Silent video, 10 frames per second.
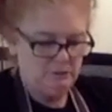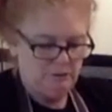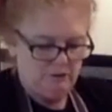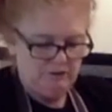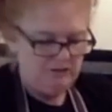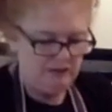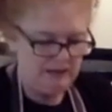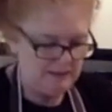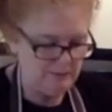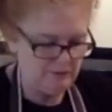it with orange,
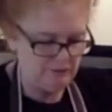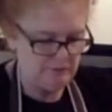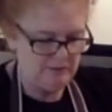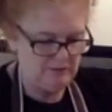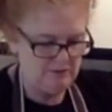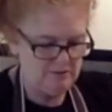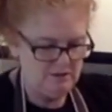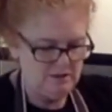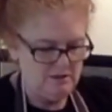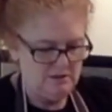limes, it doesn't matter.
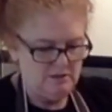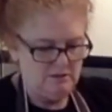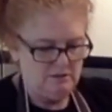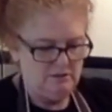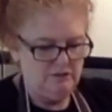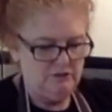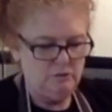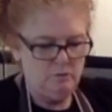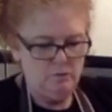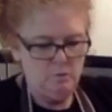You don't
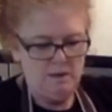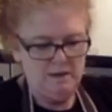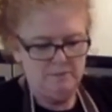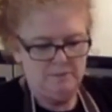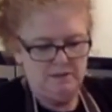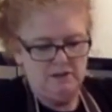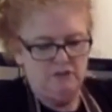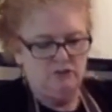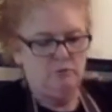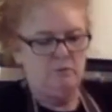want the white bit, you
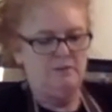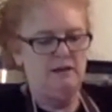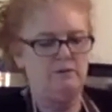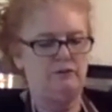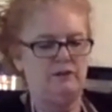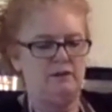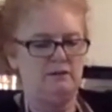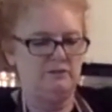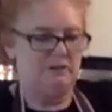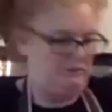just want the outside of it.